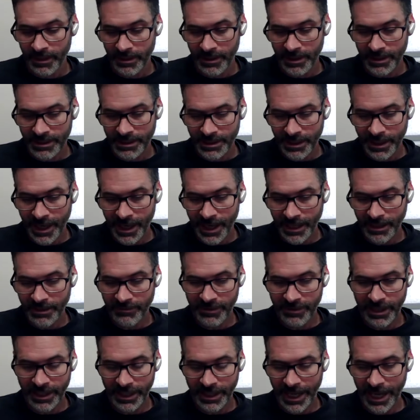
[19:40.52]
this kind
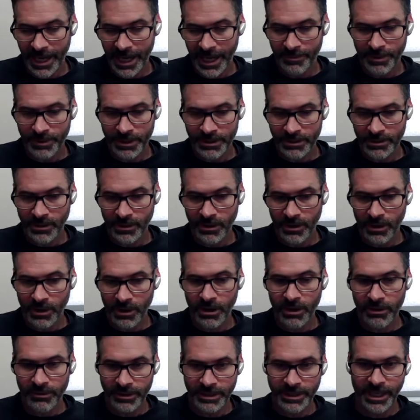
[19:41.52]
of thing happens
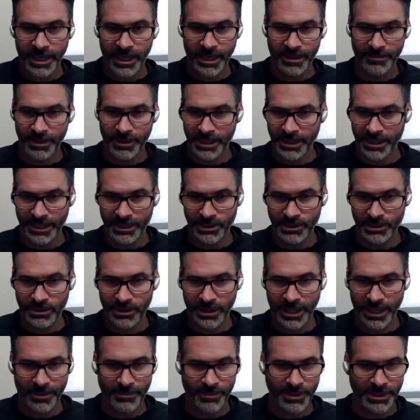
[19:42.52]
all the time in nature.
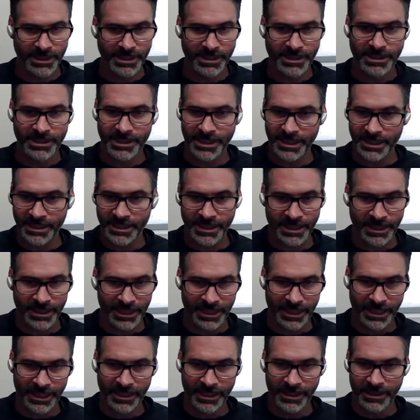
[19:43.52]
It happens
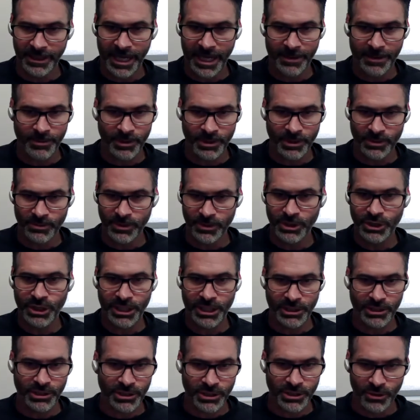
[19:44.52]
seasonally. It happens with
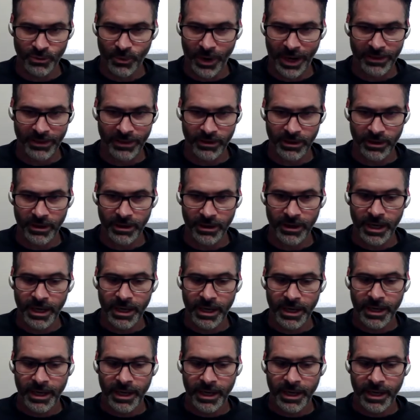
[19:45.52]
changes in weather.